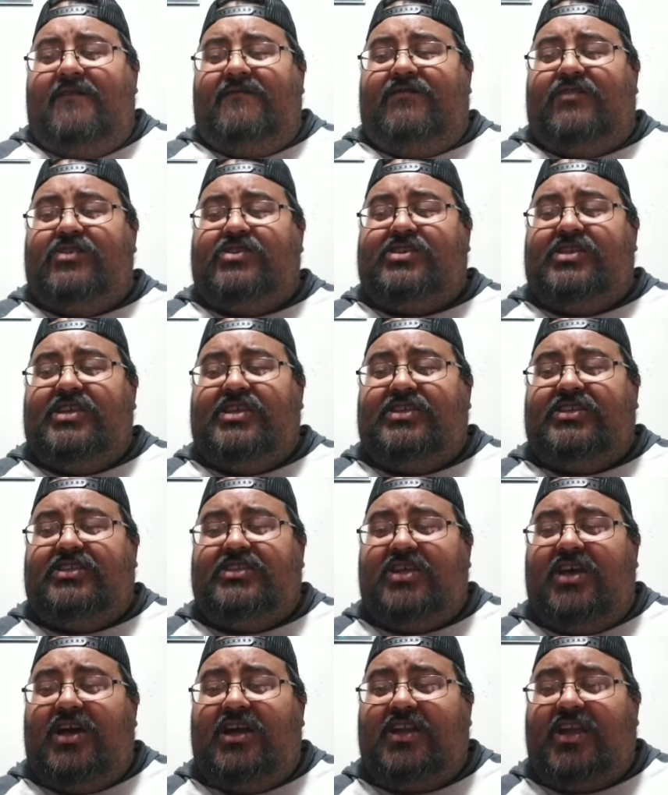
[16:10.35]

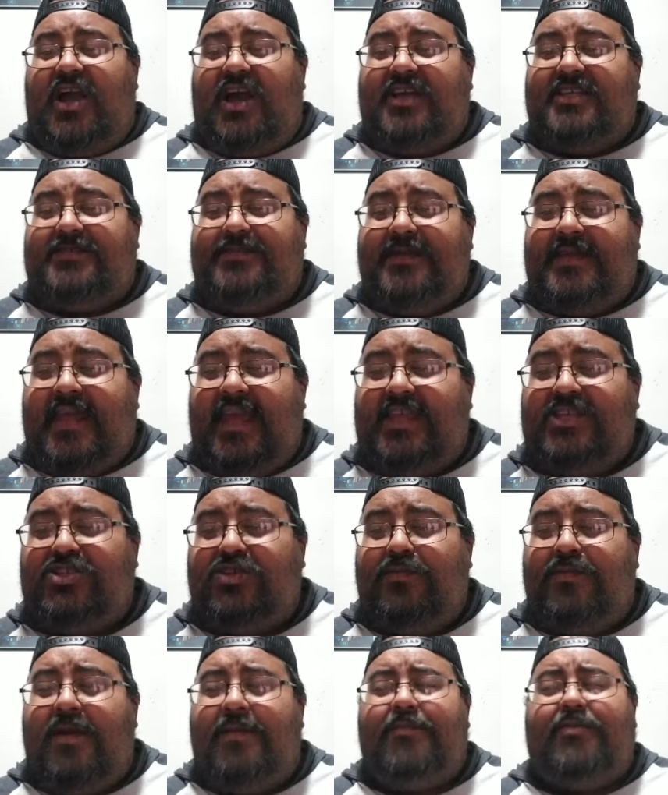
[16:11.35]
versus a uh, Cosmic
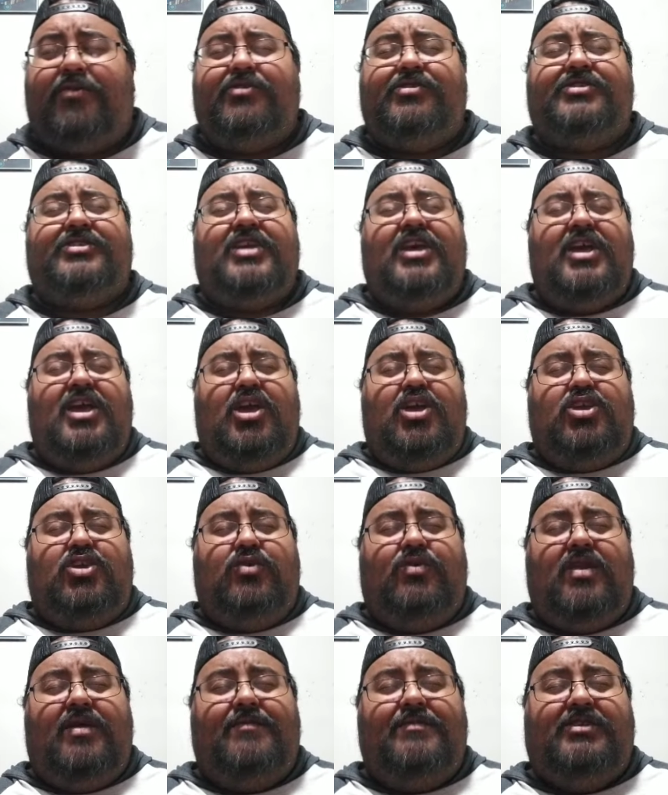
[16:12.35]
Angel members
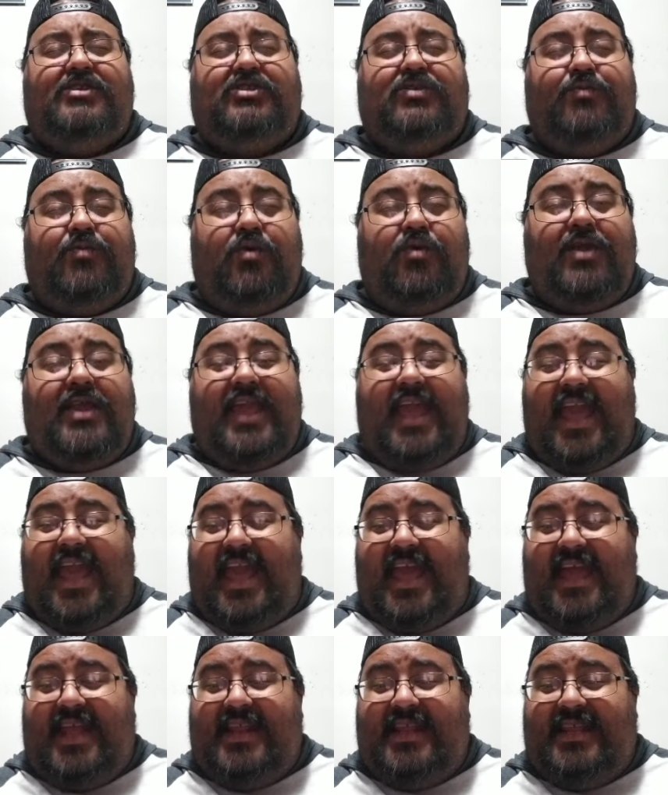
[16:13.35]
Yuna Mizumori
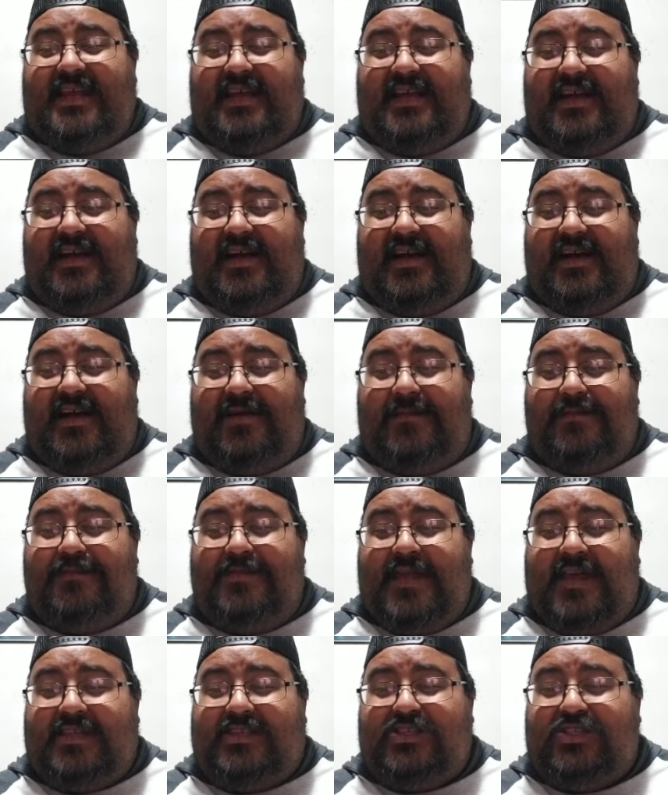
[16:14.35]
and
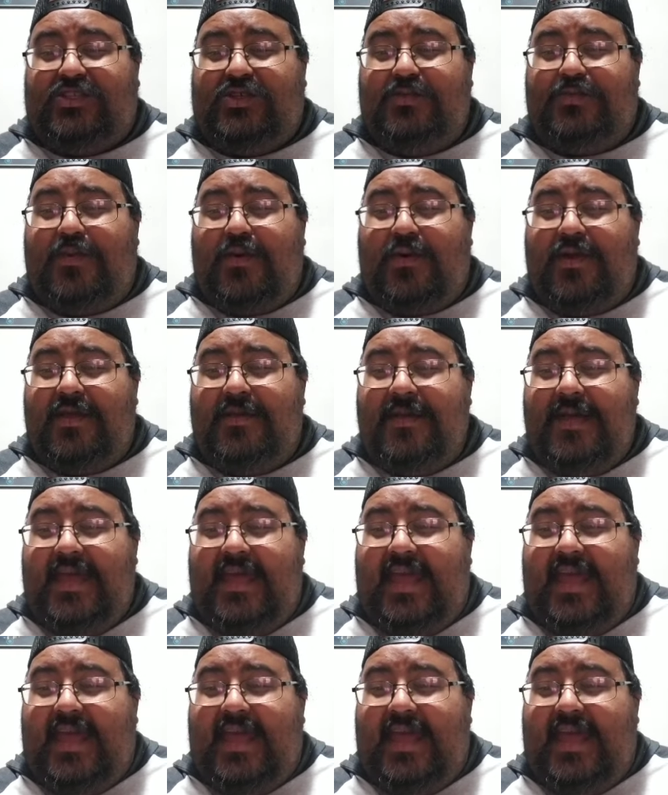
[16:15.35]
um, Natsupoi